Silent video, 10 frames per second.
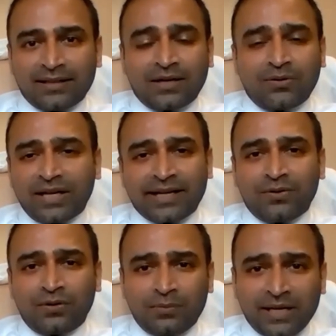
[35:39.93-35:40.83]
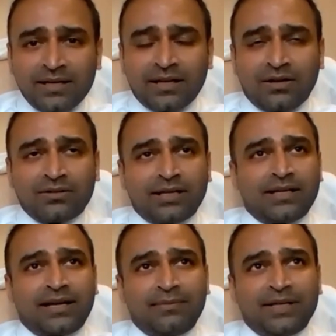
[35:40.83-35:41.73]
I sound like an old man now
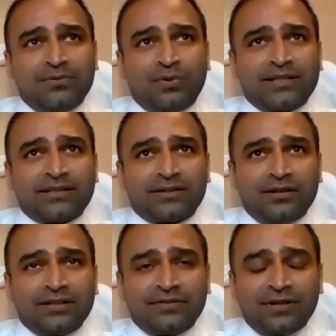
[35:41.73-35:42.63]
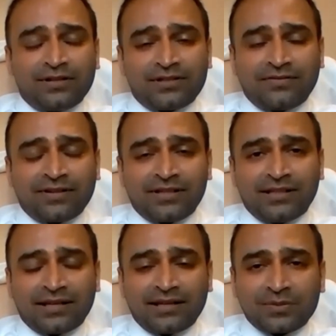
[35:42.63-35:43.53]
that I'm advising all these
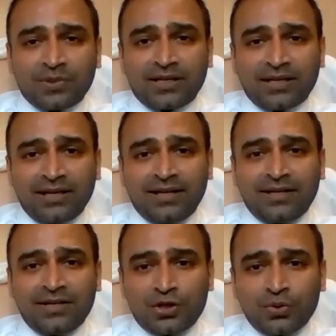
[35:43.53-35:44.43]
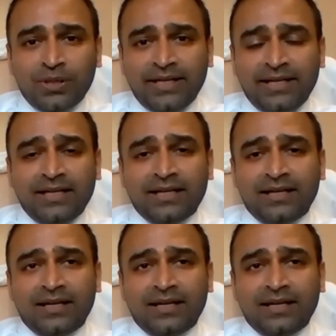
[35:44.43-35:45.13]
philosophical things, but truly